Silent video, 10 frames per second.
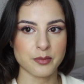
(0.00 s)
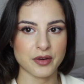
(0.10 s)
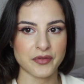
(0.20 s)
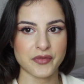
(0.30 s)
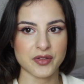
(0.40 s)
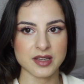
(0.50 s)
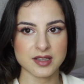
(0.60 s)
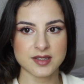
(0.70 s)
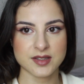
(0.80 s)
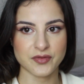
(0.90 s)
But for
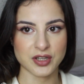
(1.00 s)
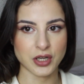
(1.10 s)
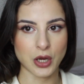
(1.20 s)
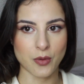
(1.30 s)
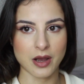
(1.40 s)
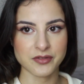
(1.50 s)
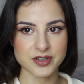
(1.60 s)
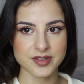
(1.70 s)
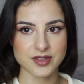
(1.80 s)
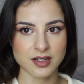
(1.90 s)
this video, I've
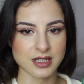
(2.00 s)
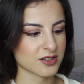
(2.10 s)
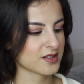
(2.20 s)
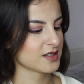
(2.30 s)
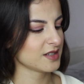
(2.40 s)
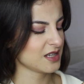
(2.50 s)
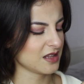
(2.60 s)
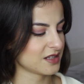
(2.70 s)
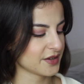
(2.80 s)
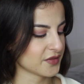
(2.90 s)
just done it just to
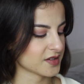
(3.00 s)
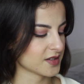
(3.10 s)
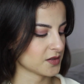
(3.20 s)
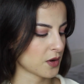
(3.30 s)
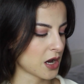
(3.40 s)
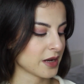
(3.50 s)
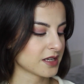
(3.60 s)
see the difference as well.